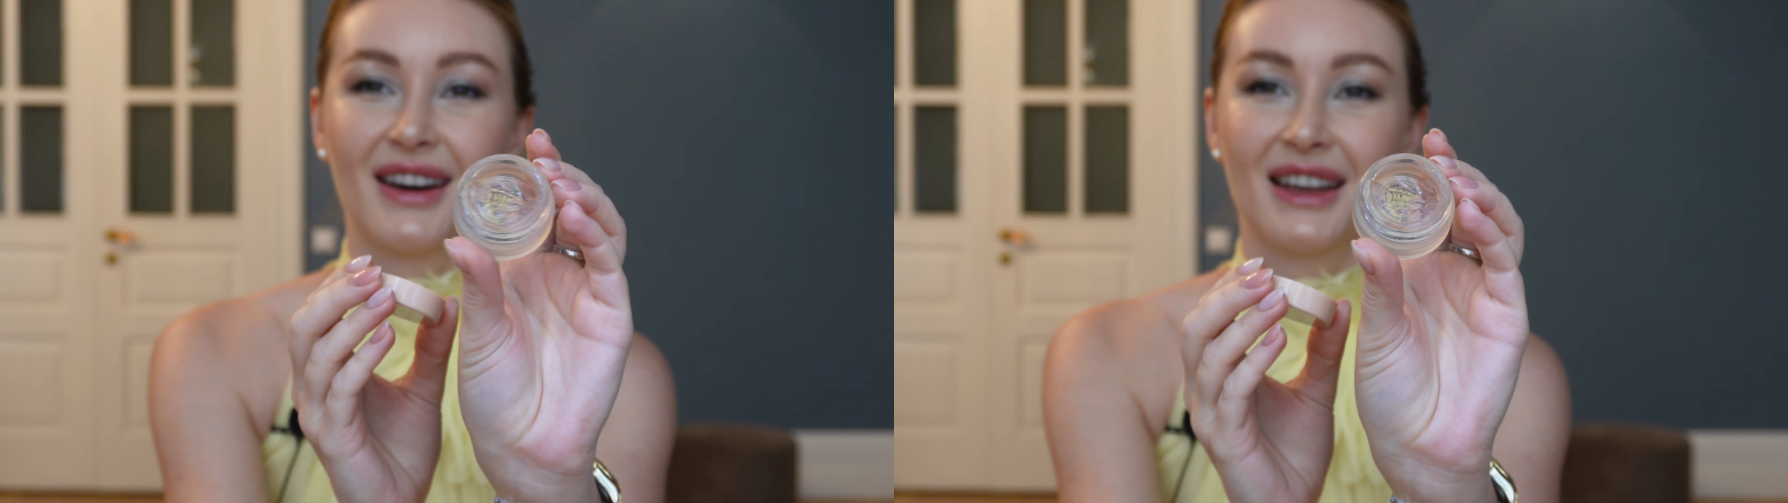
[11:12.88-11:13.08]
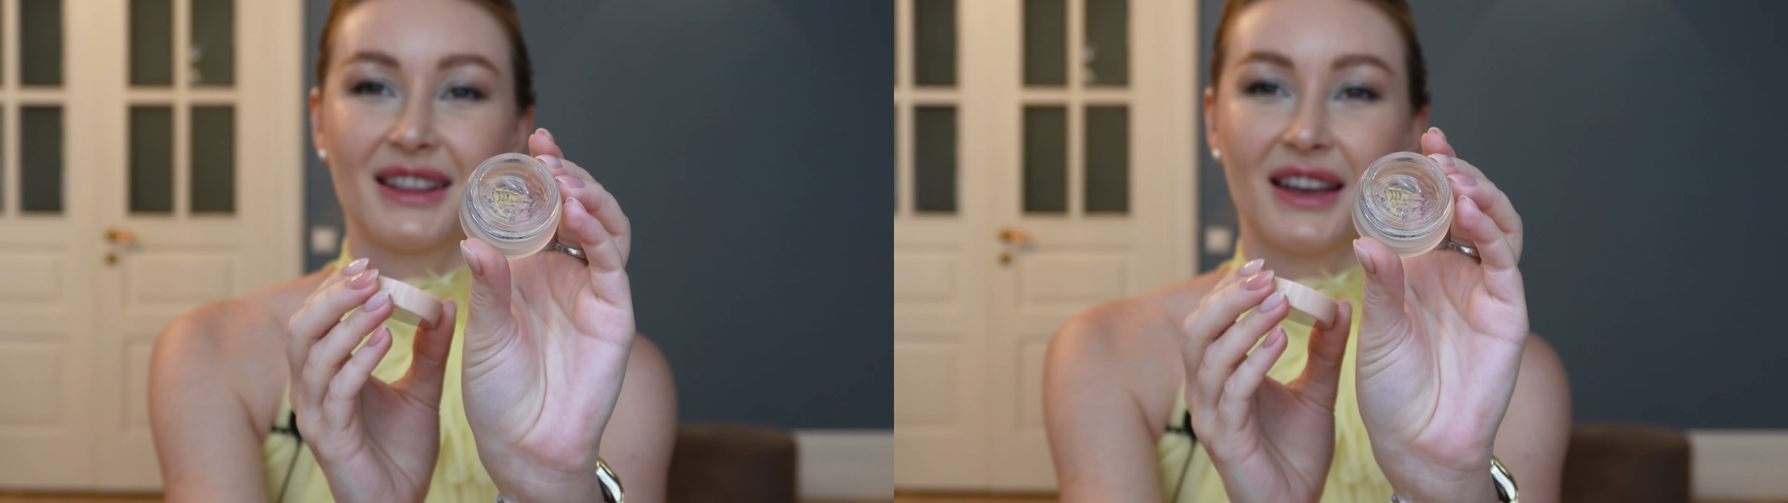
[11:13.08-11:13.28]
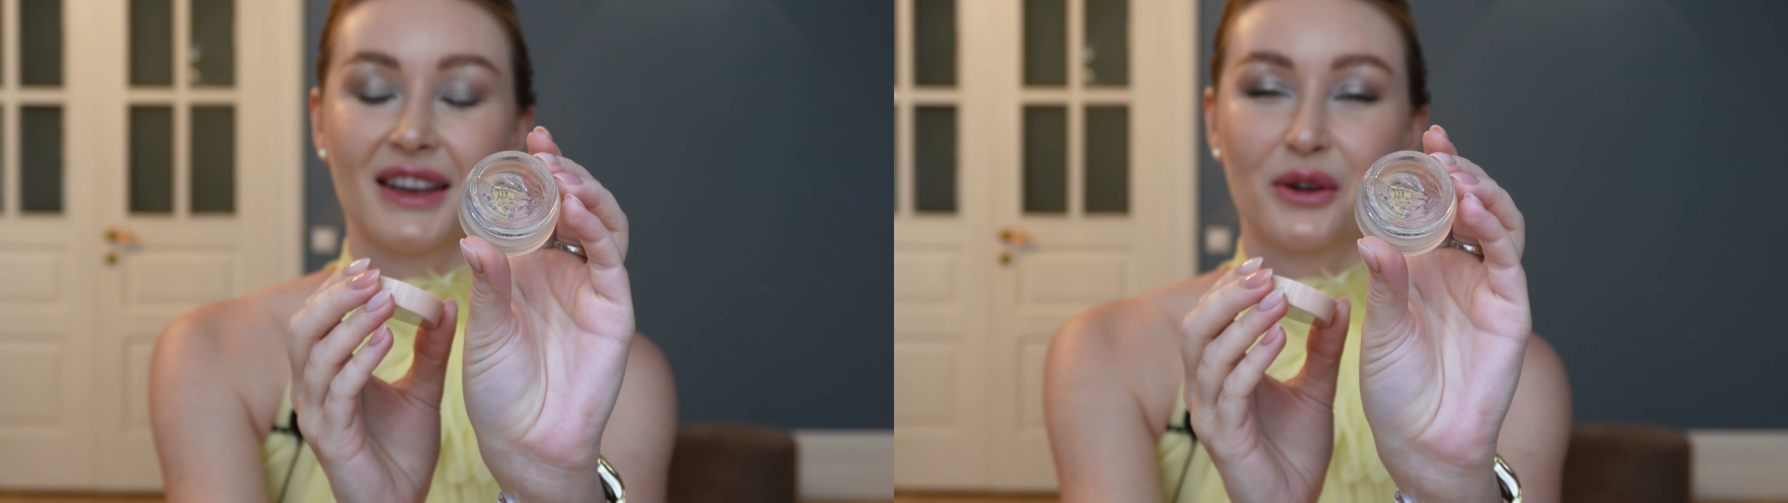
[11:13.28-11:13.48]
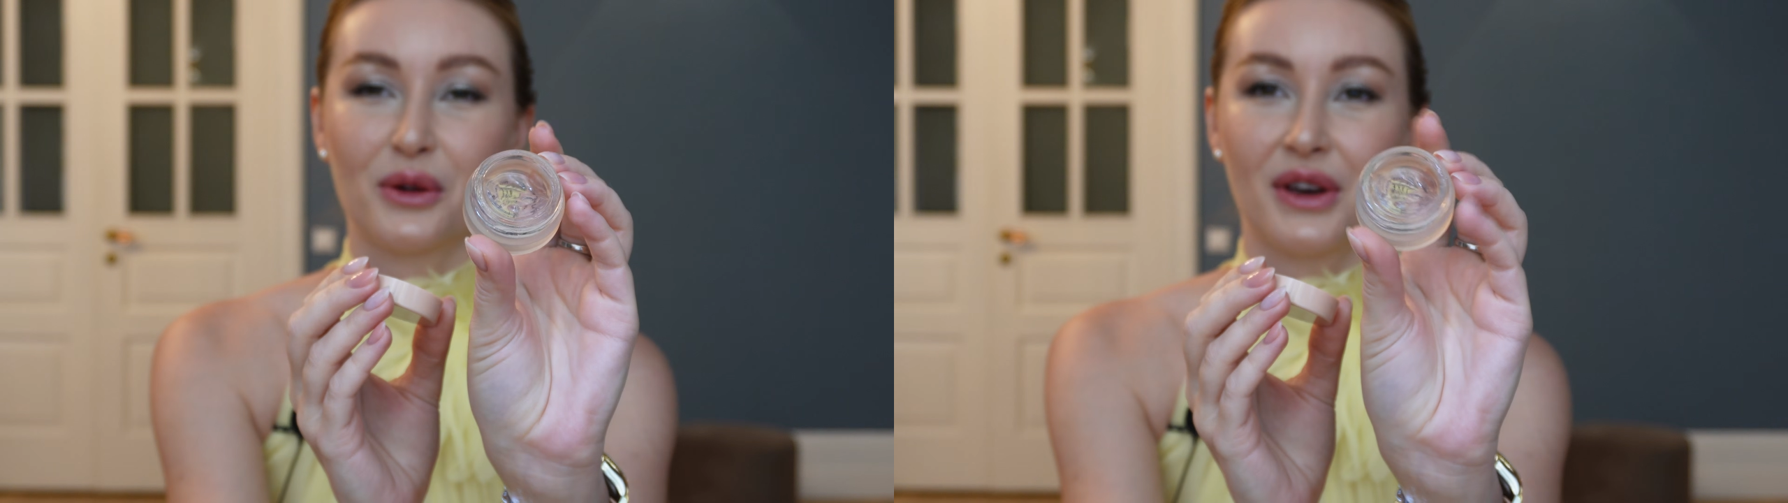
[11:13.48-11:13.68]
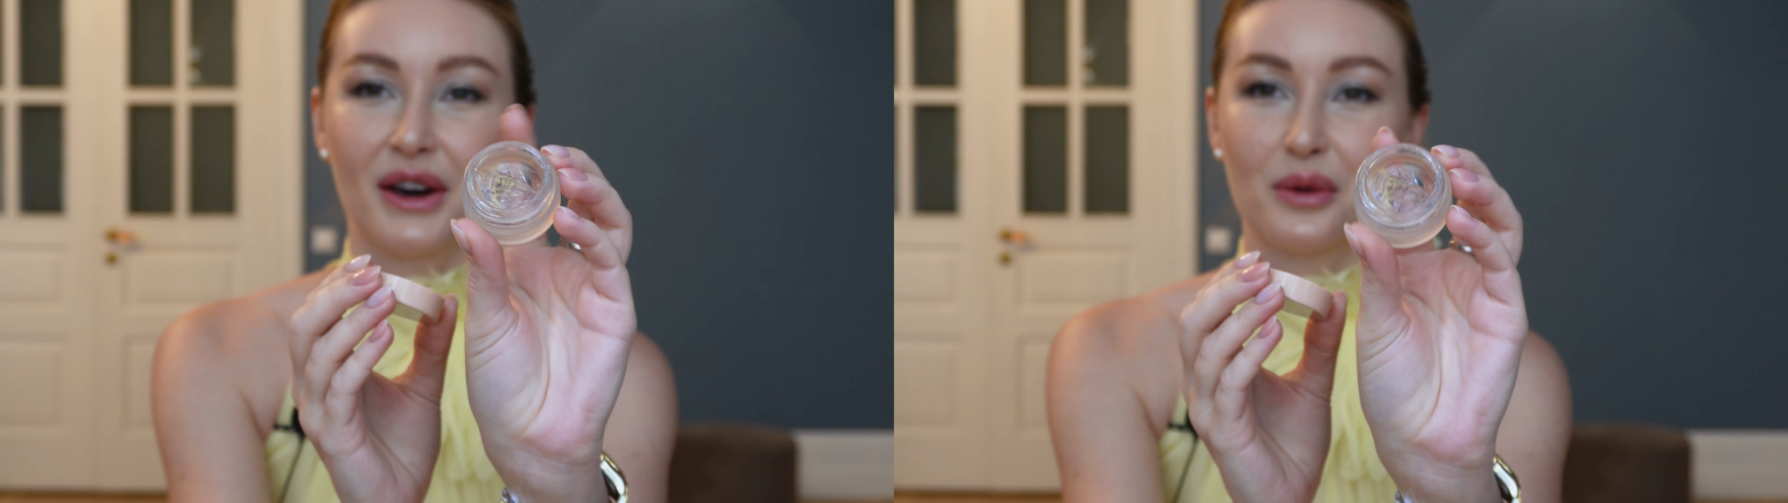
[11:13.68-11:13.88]
Unlike
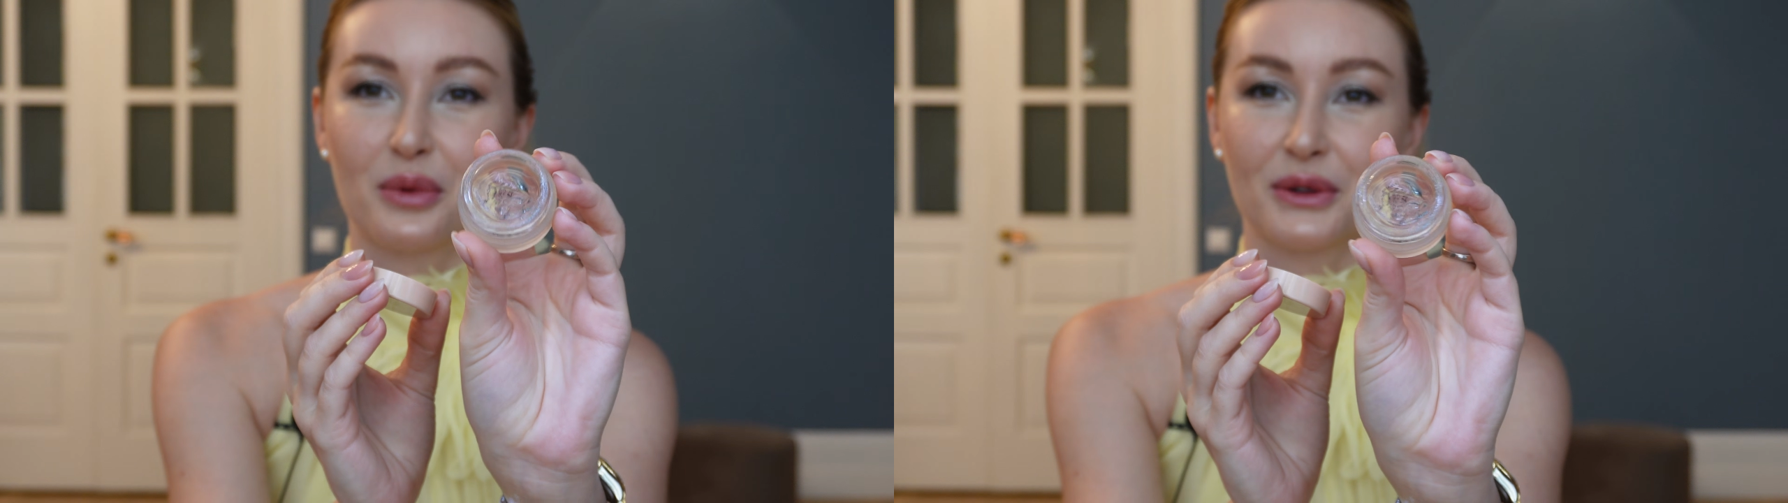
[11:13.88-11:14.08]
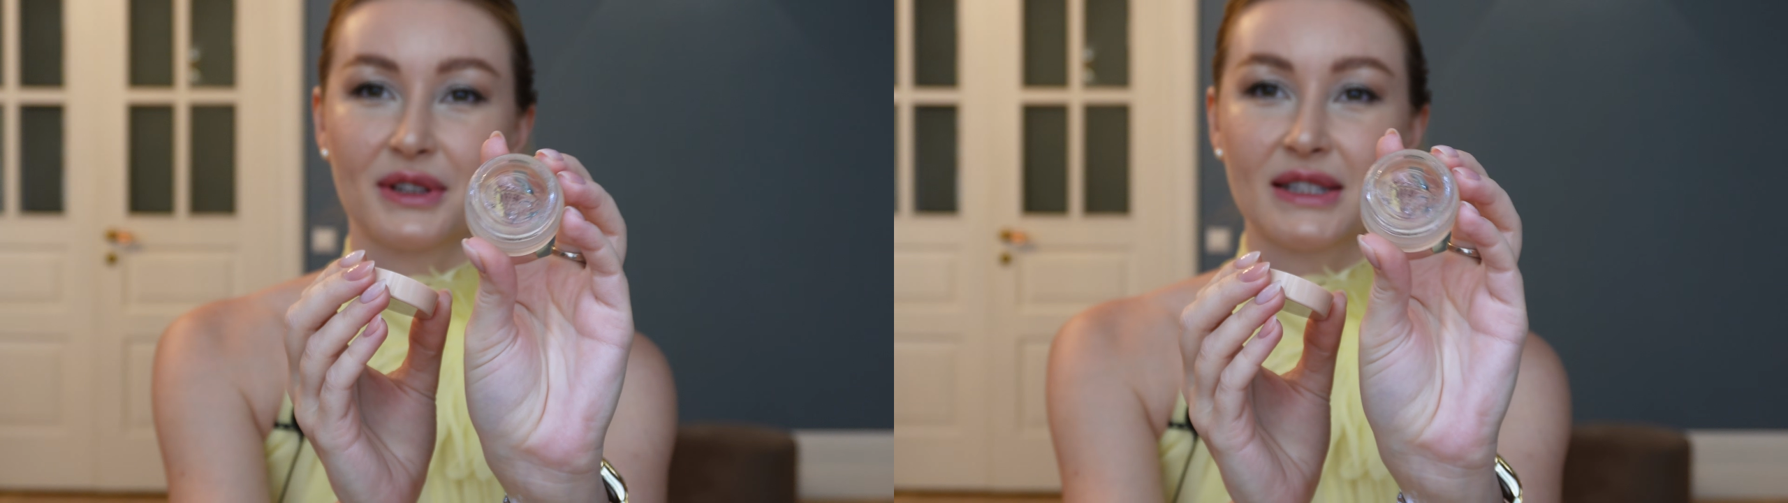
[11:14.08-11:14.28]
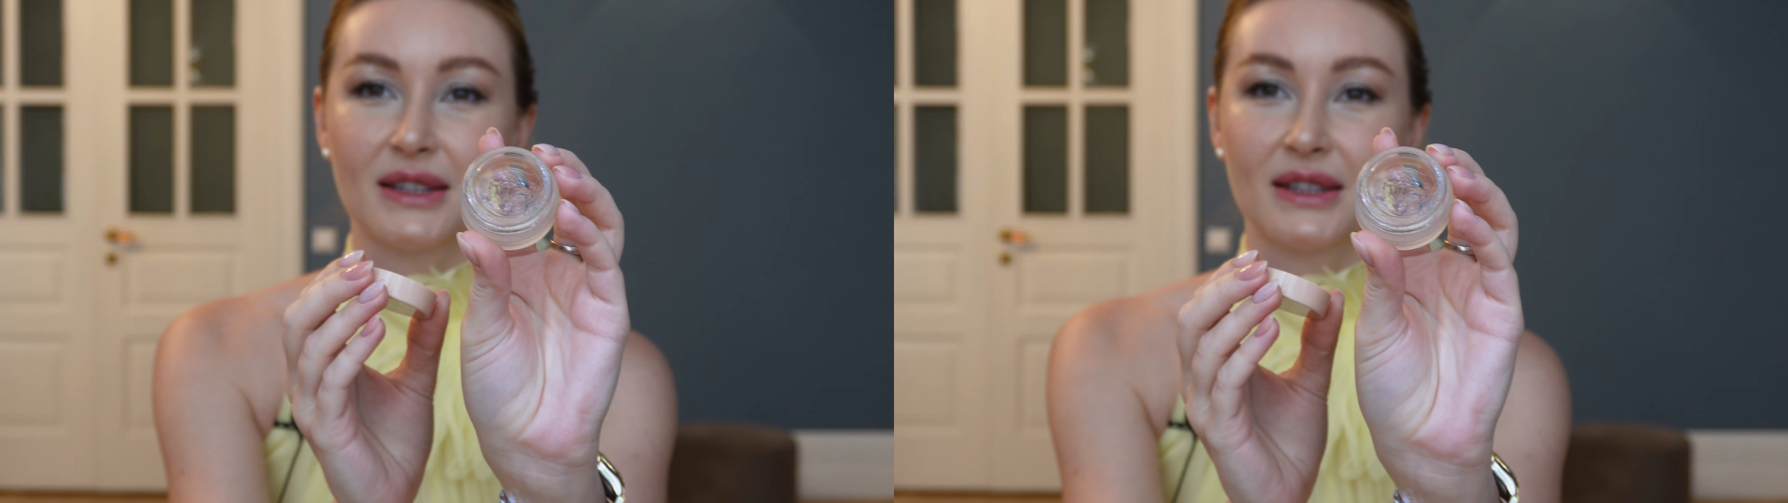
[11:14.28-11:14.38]
all the other products